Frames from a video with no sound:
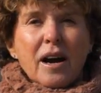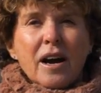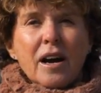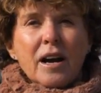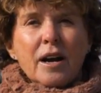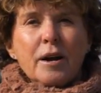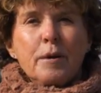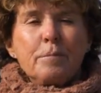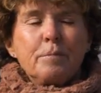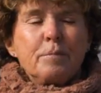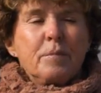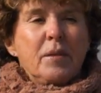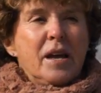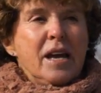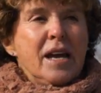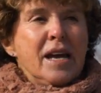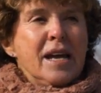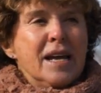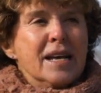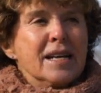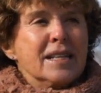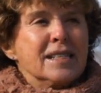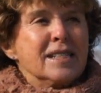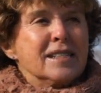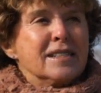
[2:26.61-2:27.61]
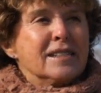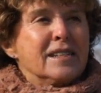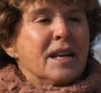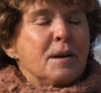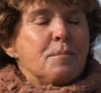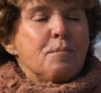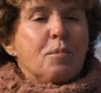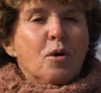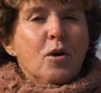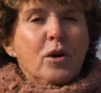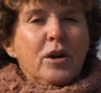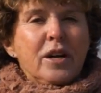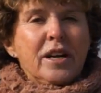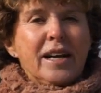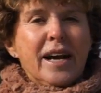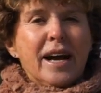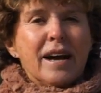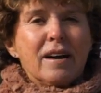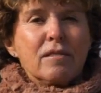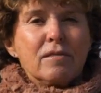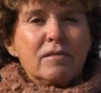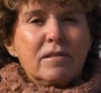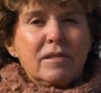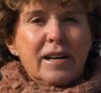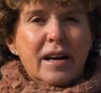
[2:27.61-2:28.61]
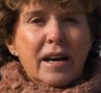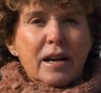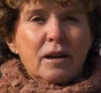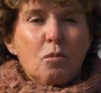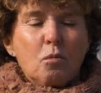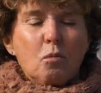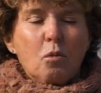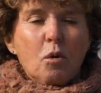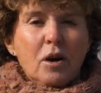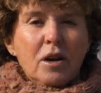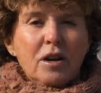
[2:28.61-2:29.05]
And they pointed out that